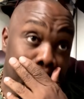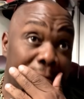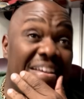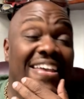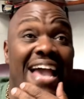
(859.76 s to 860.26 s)

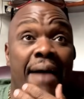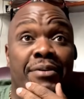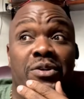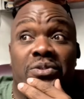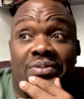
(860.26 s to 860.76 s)
Yeah,
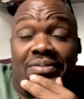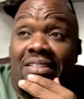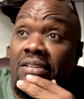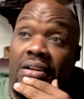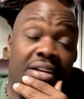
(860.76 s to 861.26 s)
capital's
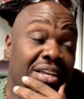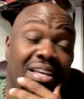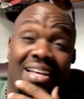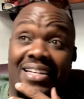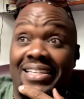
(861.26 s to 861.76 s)

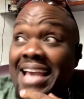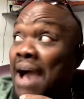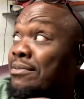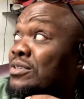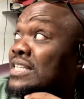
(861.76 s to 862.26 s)

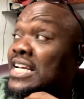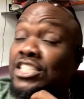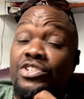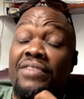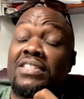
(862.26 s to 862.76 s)
an
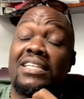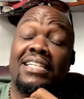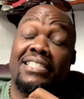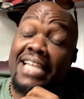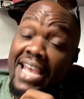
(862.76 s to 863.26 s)
issue even to
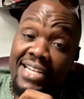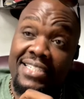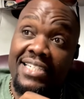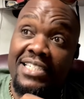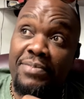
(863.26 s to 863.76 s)
this day in a
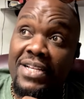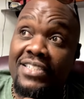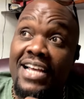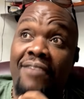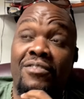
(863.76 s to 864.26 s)
sense, because
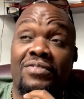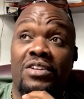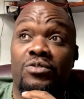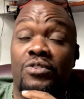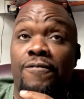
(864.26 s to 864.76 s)

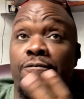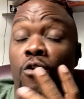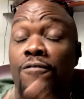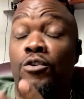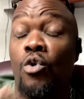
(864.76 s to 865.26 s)
the
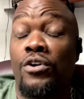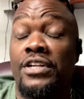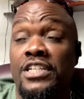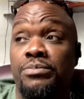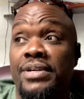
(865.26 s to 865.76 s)
fourth quarter in
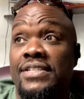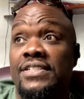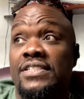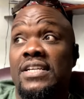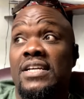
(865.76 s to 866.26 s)
this
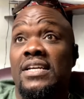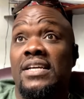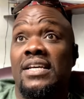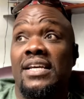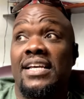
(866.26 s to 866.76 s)
business
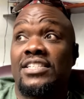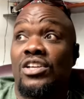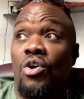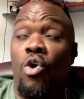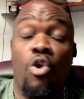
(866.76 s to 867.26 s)
is
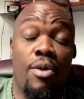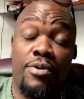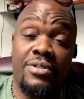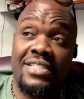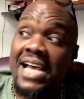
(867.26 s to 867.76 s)

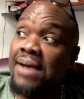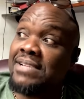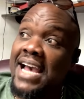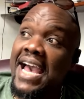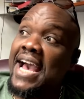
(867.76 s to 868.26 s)
horrible. It's times
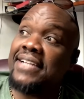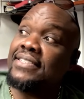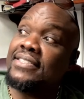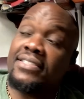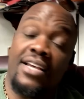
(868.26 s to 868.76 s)
I had
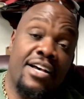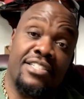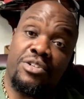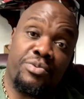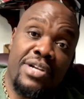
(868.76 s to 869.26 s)

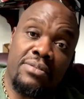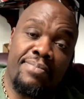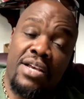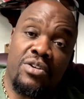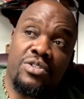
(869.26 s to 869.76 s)
tons of rims,
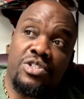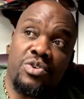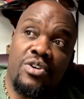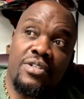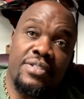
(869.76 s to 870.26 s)
metal in the
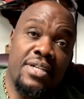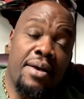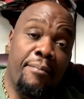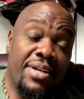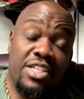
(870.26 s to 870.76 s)
store,
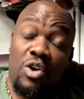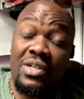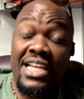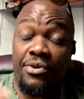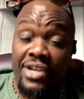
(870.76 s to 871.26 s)
but no
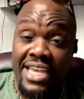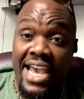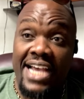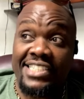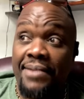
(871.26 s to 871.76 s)
liquid
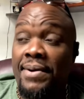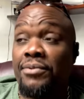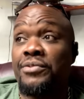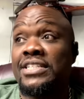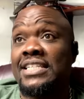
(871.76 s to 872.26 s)
cash. I remember
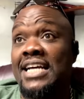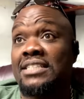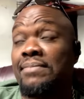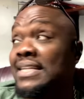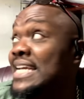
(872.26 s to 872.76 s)
reaching out to
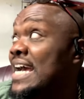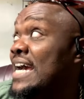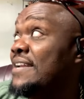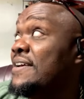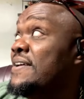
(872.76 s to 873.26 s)
my
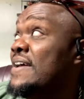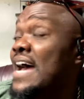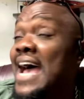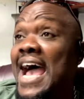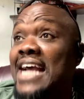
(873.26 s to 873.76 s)
dad,
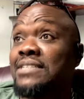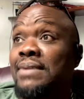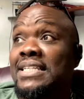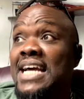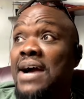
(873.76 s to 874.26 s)
asked, my
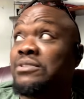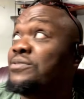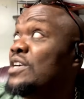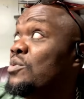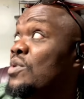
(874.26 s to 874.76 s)
dad was
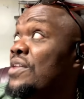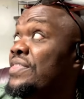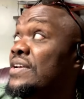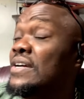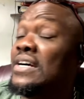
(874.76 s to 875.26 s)
very
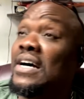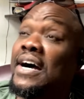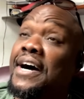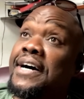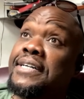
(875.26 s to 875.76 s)
wealthy.
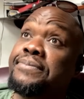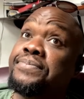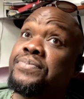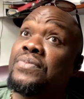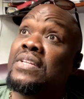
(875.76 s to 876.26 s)

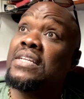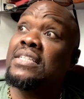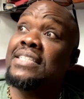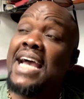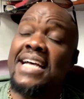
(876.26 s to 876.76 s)

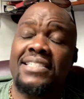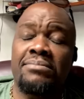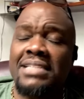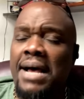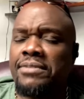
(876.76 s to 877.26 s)
Dad,
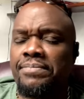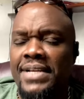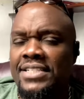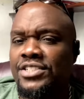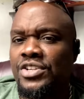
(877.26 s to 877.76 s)
sometimes in
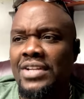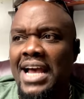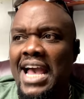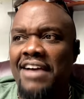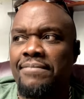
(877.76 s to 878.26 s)
business, do you
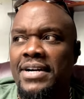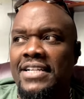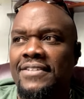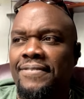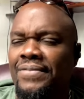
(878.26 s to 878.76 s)
not have
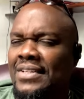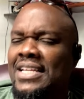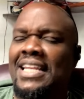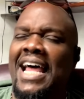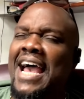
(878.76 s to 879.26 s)
money?
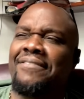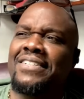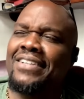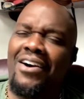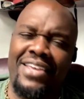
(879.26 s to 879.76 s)
He laughed. He
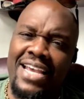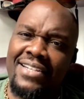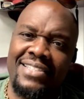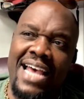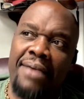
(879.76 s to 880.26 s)
said, oh, yeah,
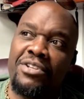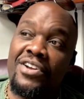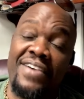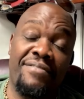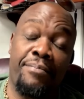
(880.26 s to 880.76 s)
it's time. You don't
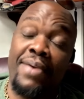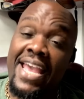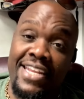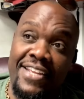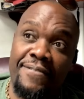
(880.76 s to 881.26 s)
even have a
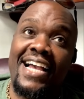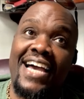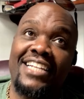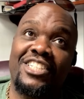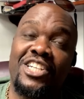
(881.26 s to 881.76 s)
penny.
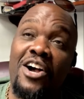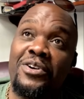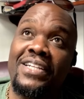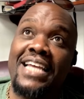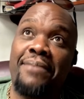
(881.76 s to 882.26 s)
I chuckled
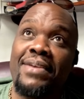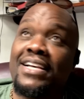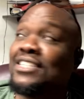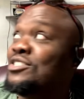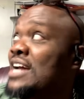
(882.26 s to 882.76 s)
at that
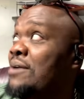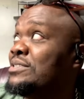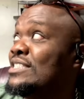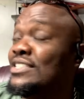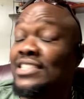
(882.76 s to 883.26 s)
because, I was
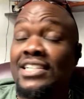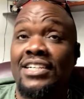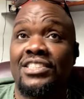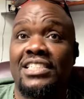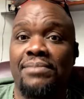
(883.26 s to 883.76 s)
still
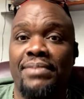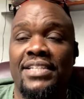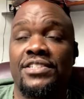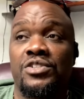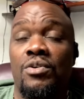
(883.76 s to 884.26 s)
young, just in
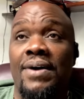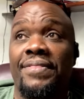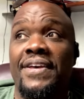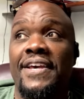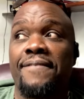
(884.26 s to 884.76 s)
business, doing my
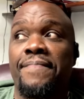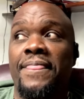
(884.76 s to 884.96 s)
thing.